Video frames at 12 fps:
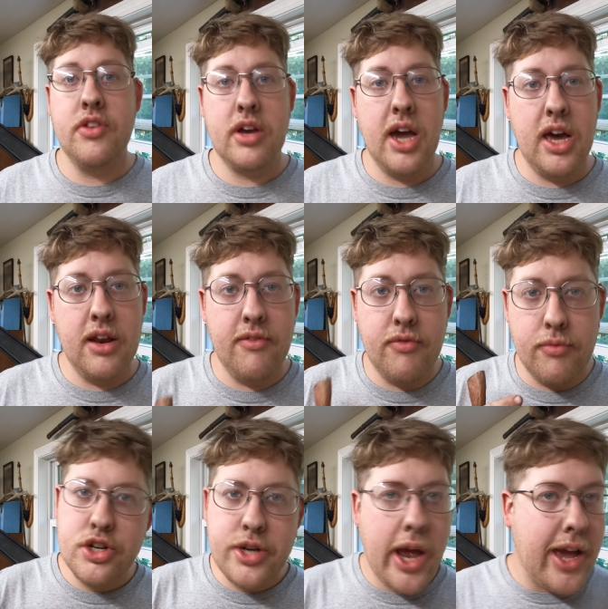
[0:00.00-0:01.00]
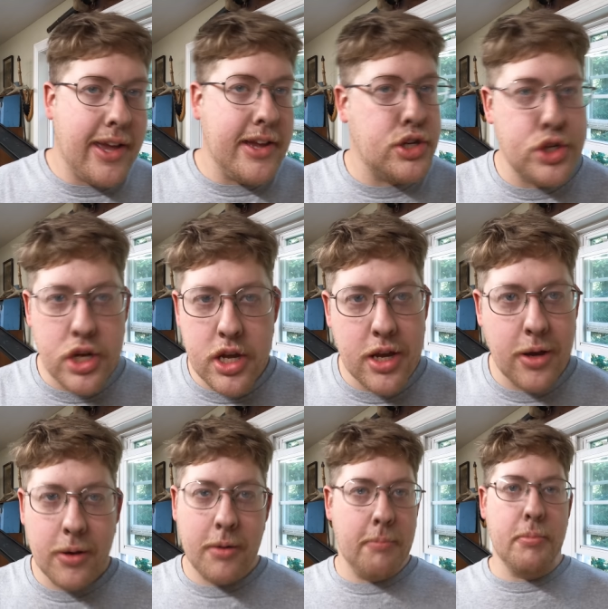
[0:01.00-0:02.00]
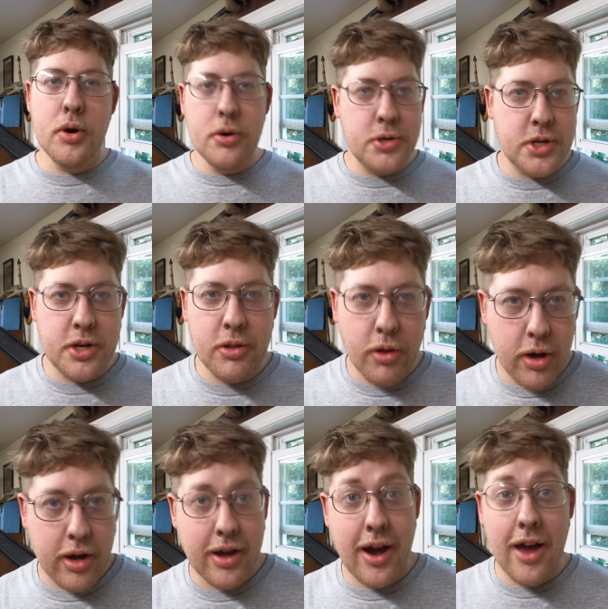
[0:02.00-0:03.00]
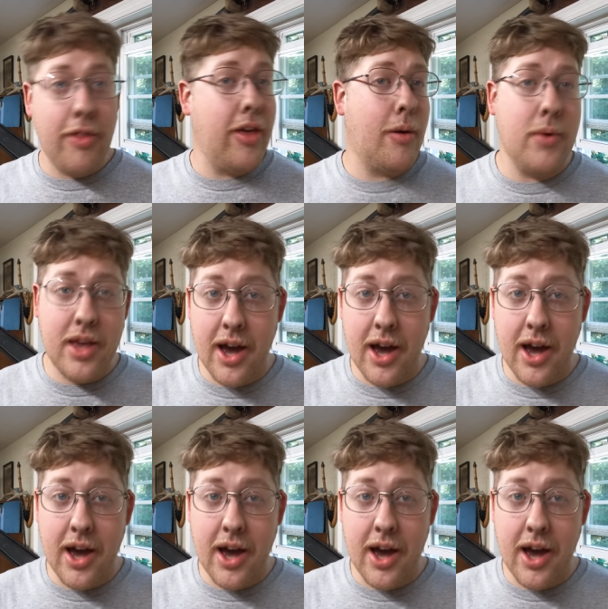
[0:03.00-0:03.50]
the kind of shaggy chic, bougie look, I think we